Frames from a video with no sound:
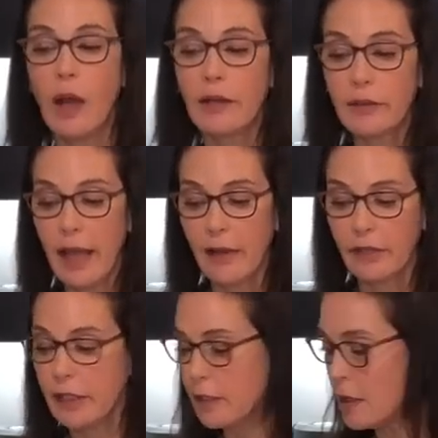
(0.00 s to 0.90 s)
I don't have
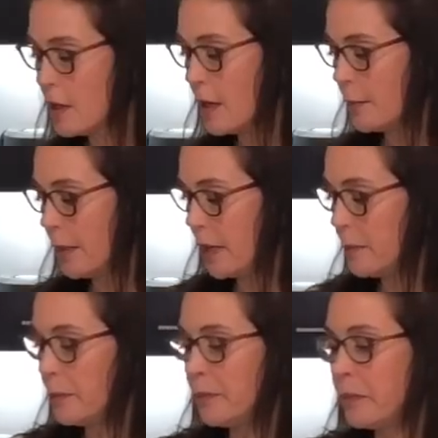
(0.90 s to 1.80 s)
any,
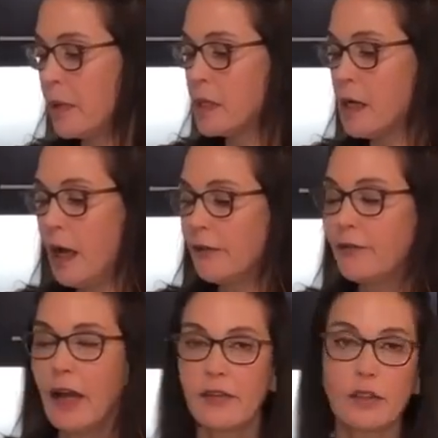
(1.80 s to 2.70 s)
but I
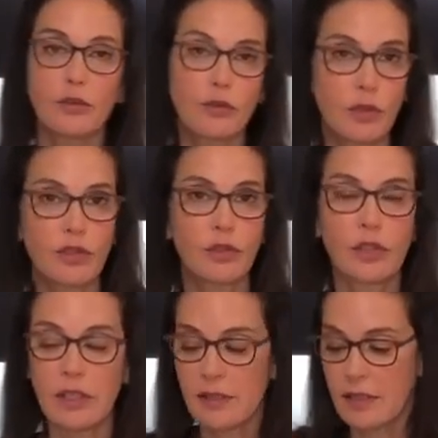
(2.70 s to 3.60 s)
find that nutritional
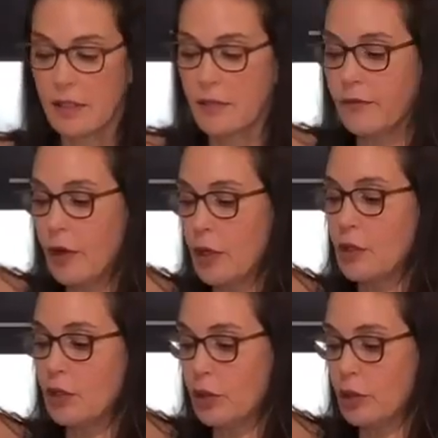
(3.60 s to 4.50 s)
yeast is a very
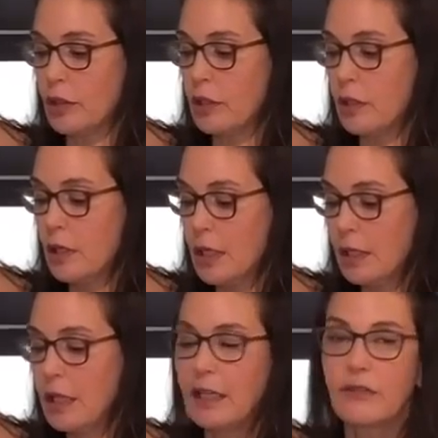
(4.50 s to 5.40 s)
good
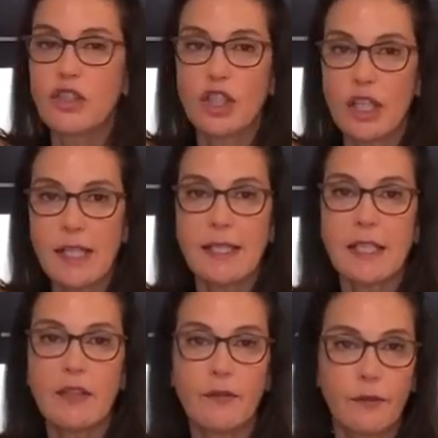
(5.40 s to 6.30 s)
kind of
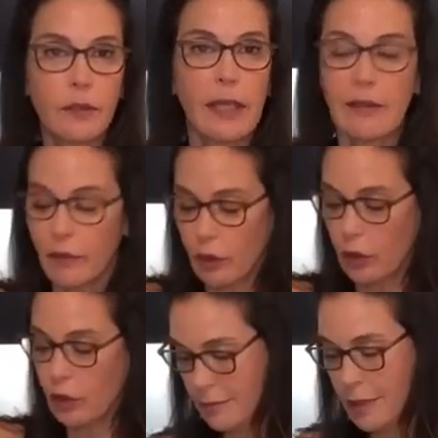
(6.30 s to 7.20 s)
cheesy
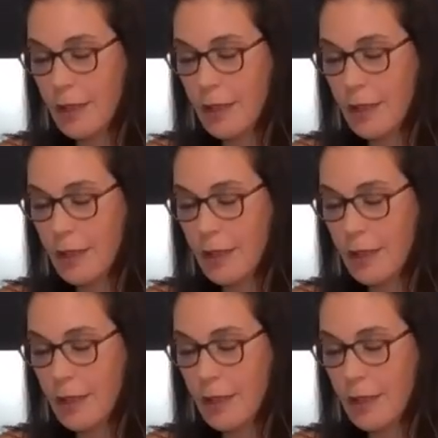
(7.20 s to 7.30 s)
flavor.